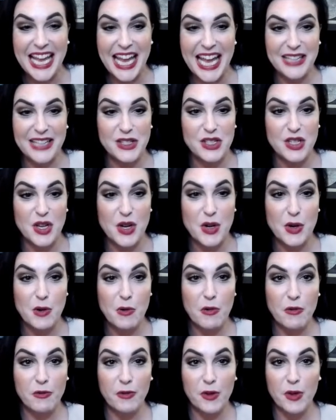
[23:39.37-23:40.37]
And
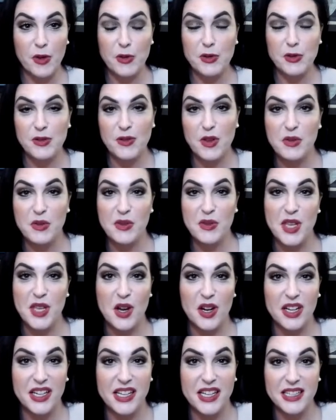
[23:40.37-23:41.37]
so for those of you in the
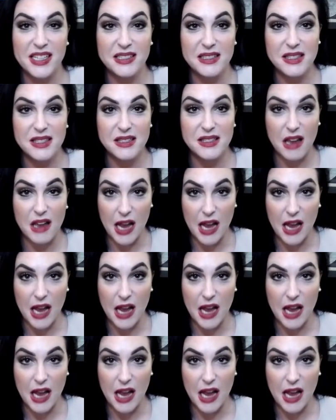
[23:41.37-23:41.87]
audience,